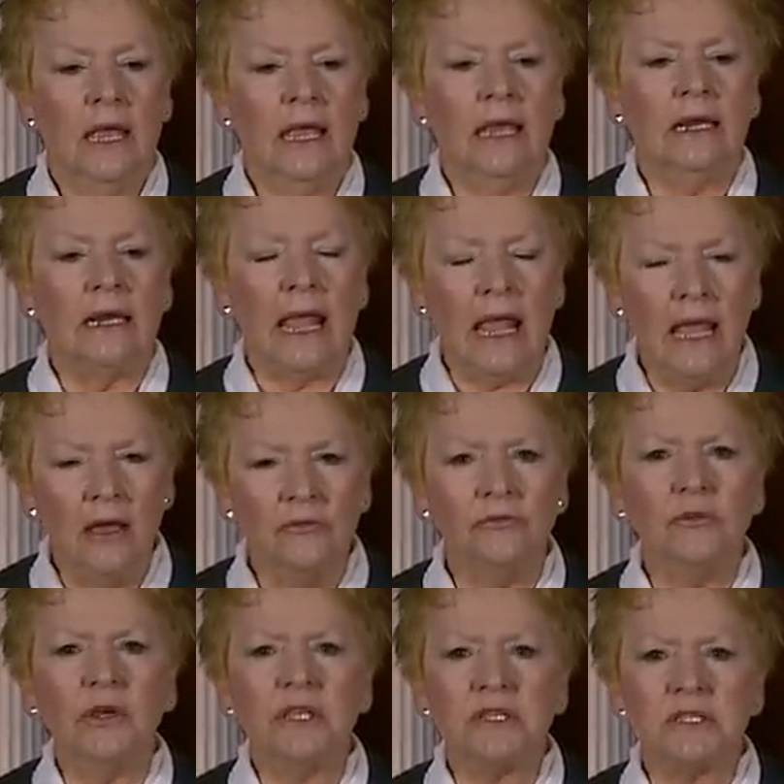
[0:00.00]
And
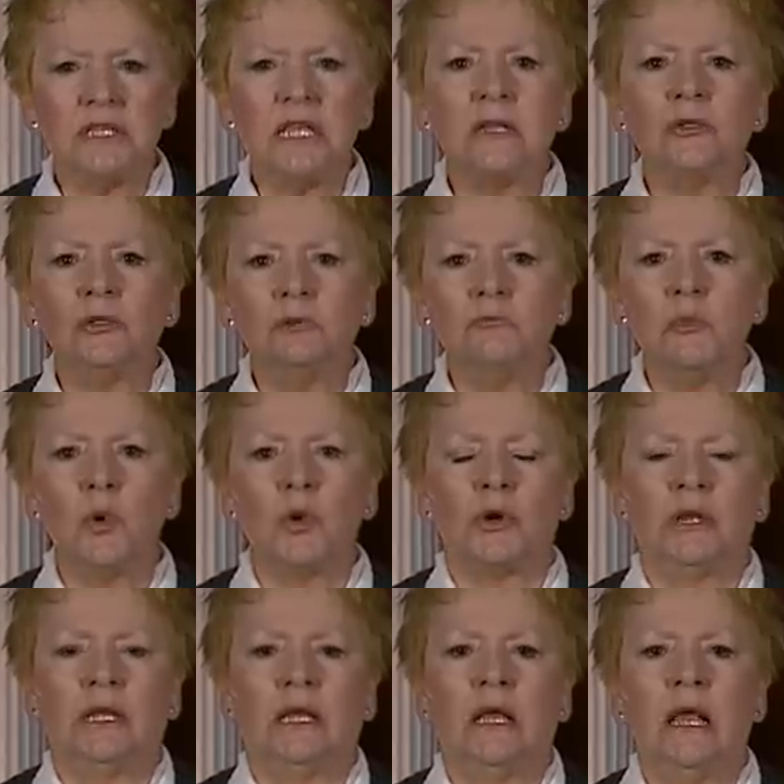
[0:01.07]
every single
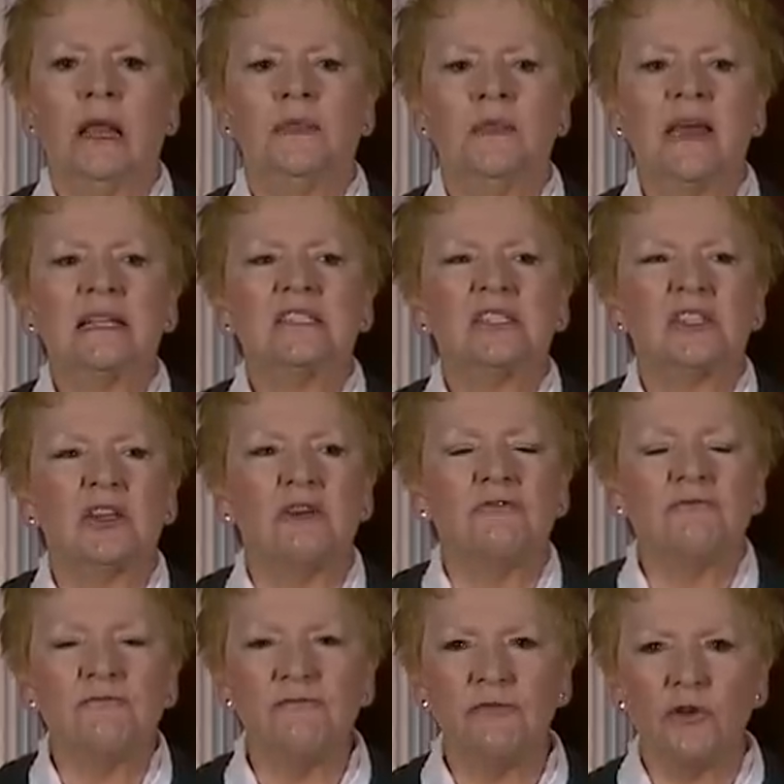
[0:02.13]
morning, that's the
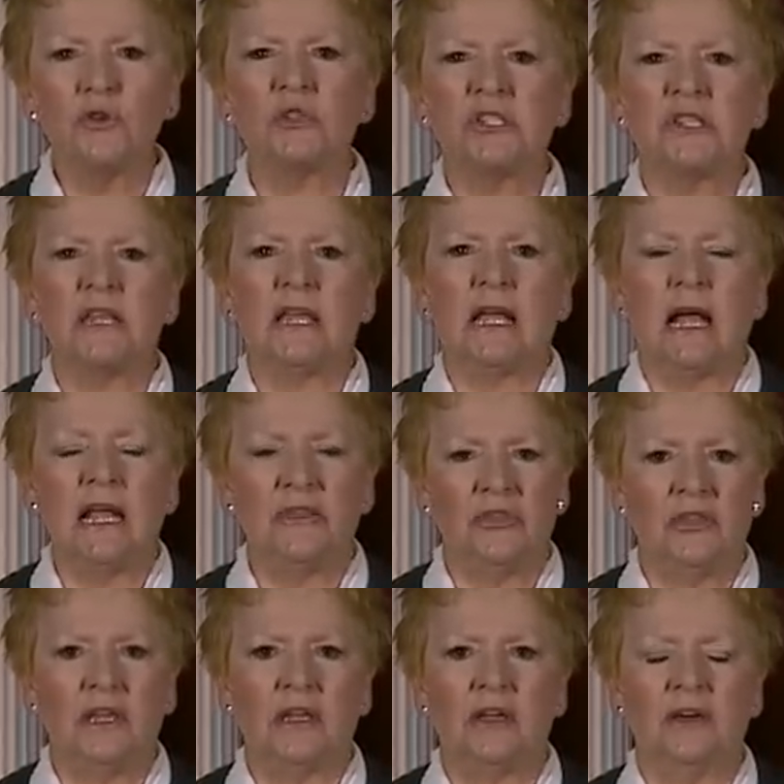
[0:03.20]
first thing I
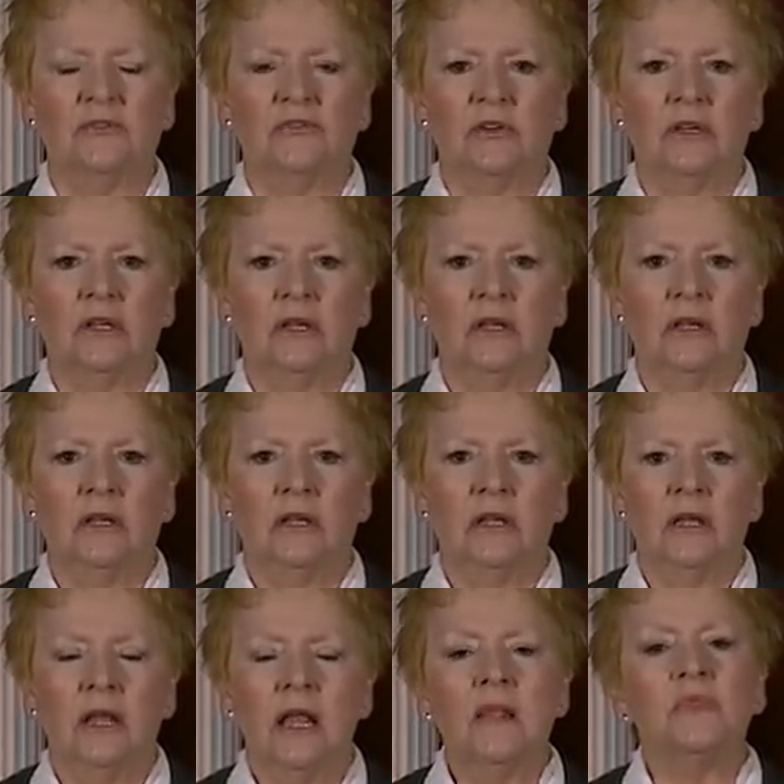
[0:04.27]
think of,
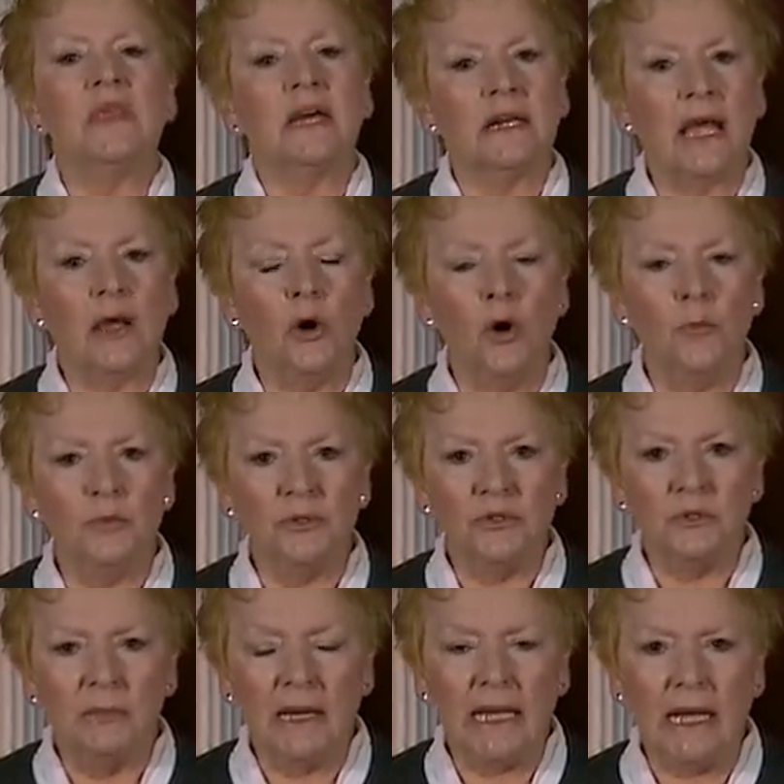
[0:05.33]
that I
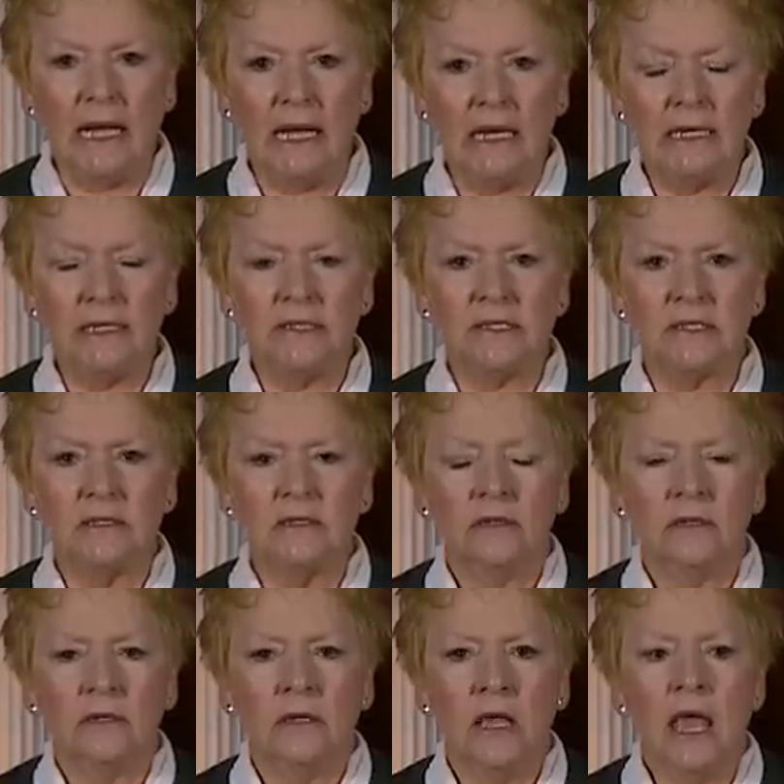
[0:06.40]
opened my eyes
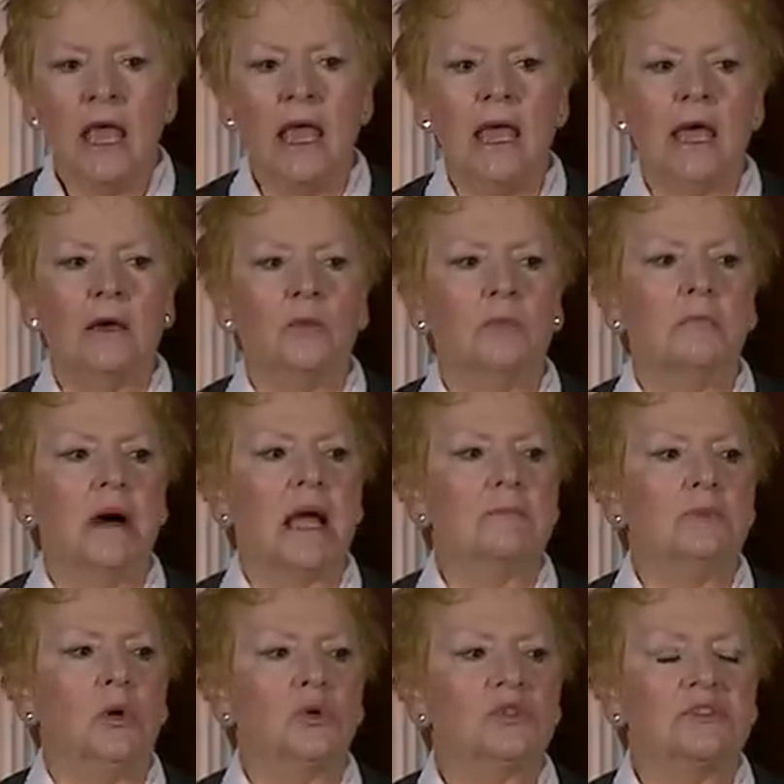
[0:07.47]
at my
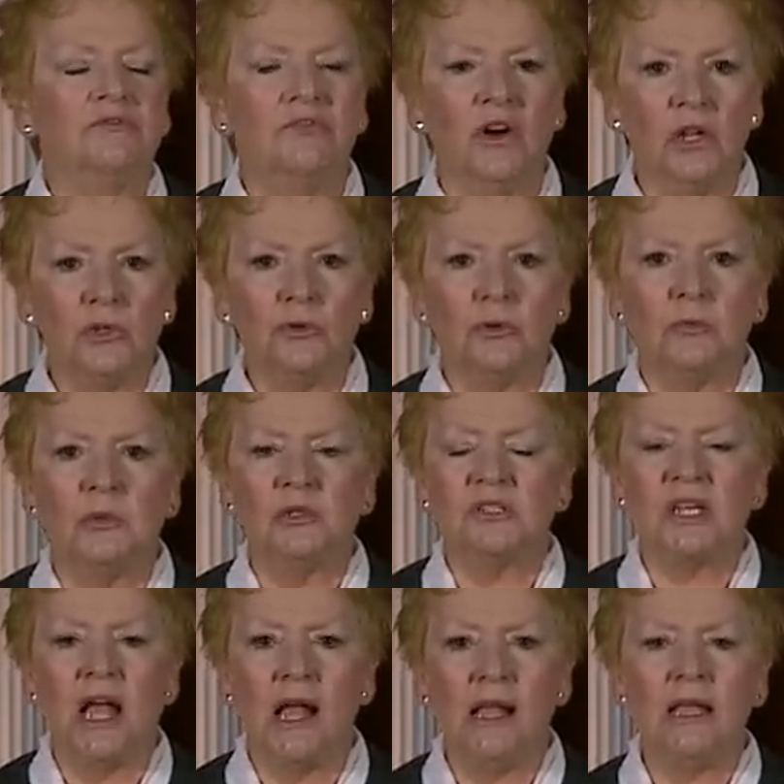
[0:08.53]
most vulnerable
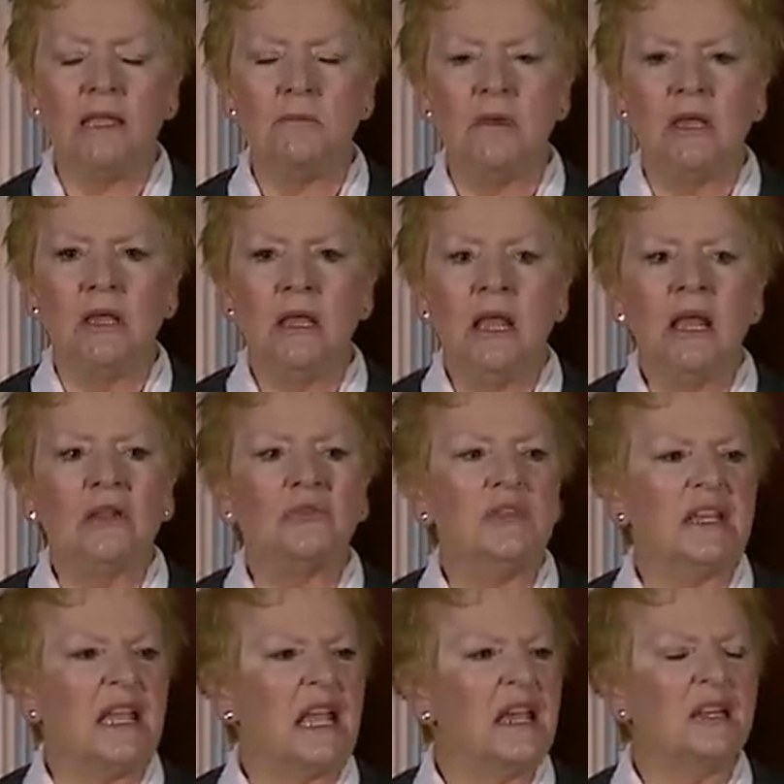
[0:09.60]
time.
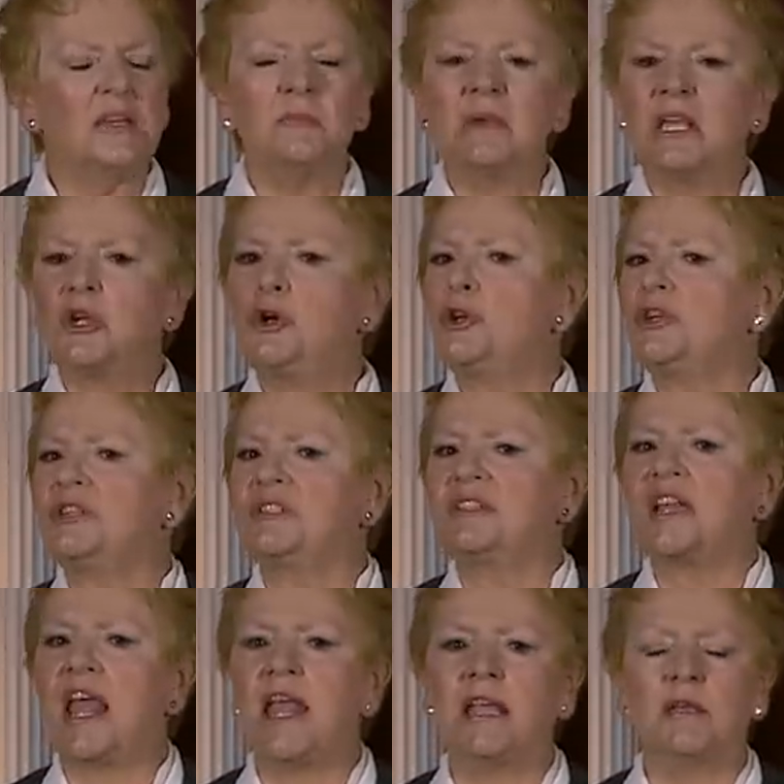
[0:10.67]
The enemy couldn't
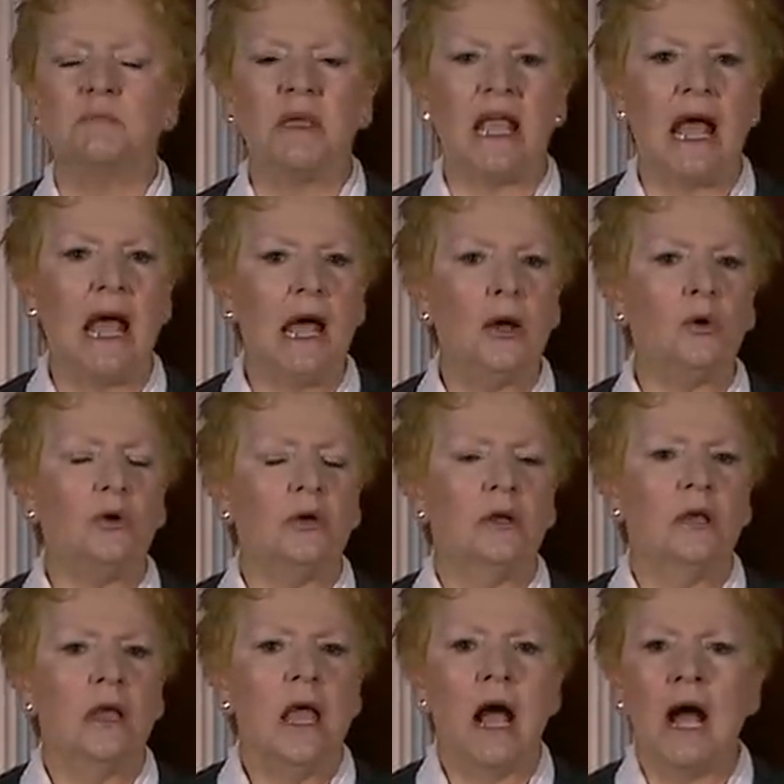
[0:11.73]
take me out.
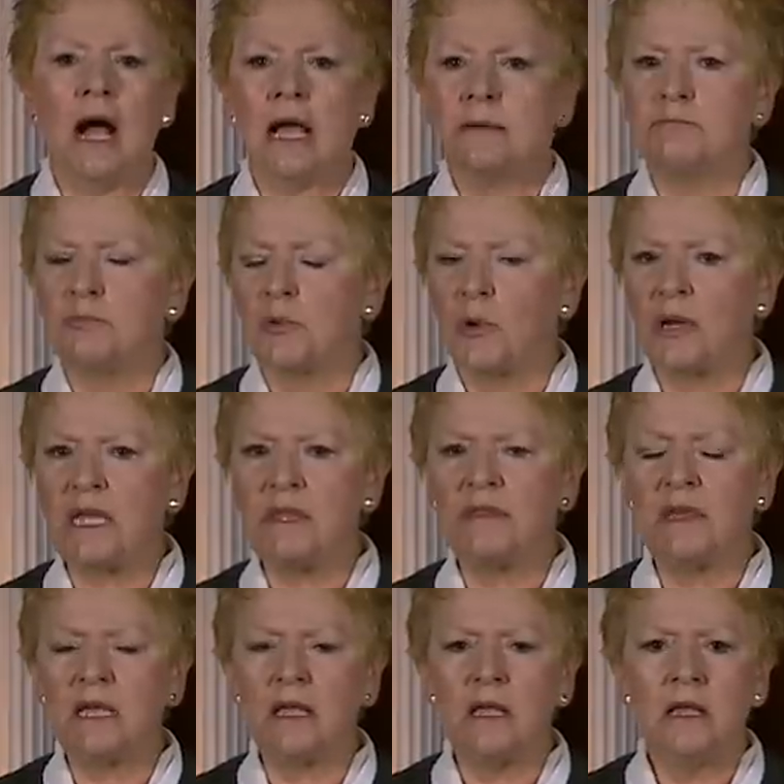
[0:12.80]
I'm
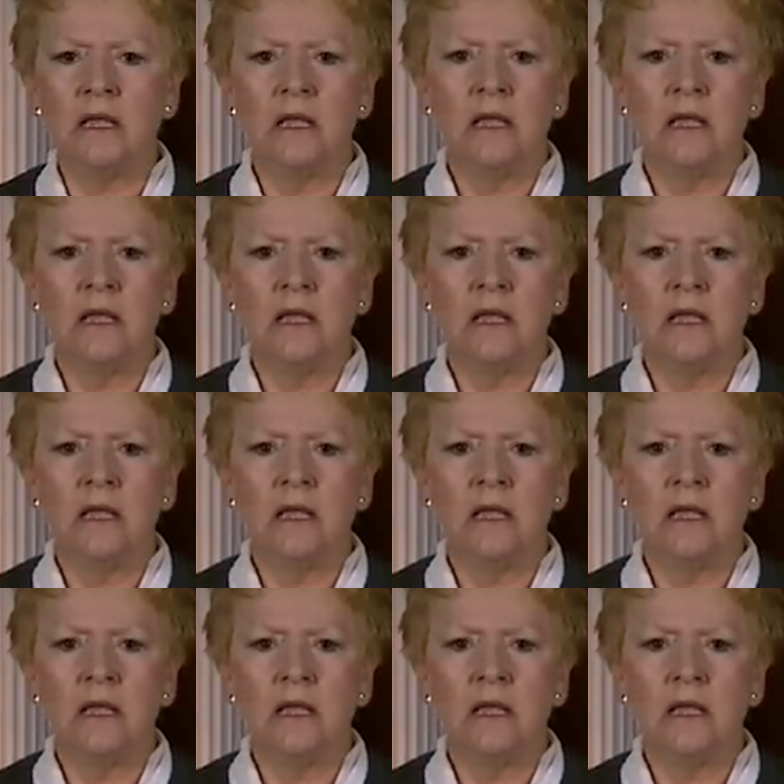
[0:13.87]
breathing.